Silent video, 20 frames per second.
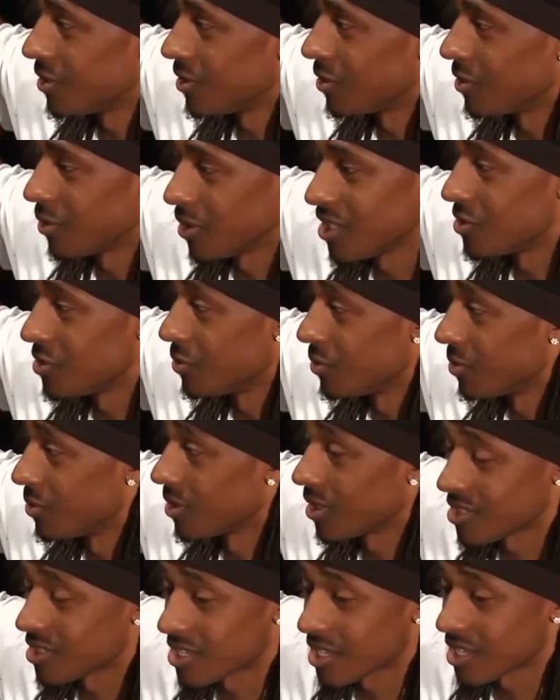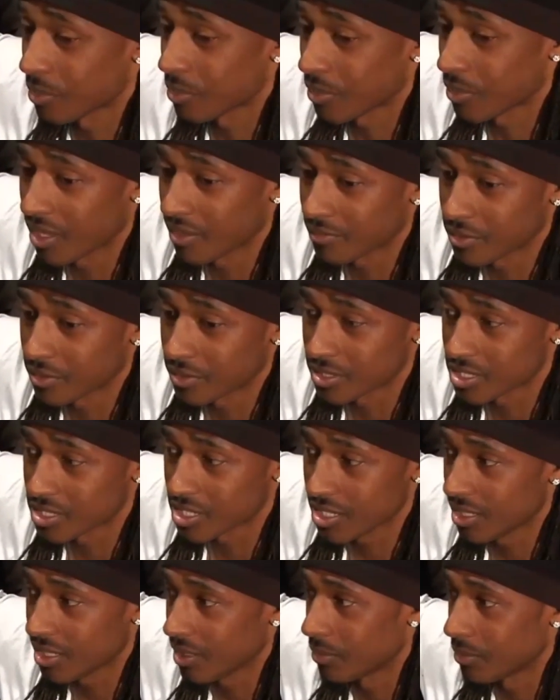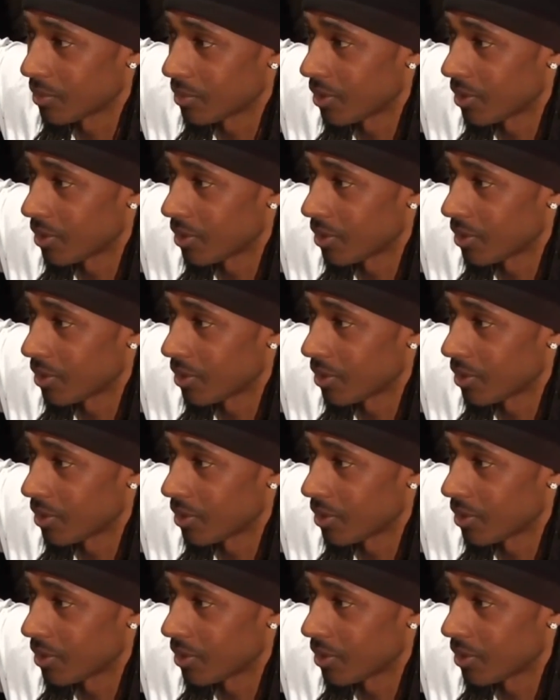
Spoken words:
You know, he's doing the same thing for his team.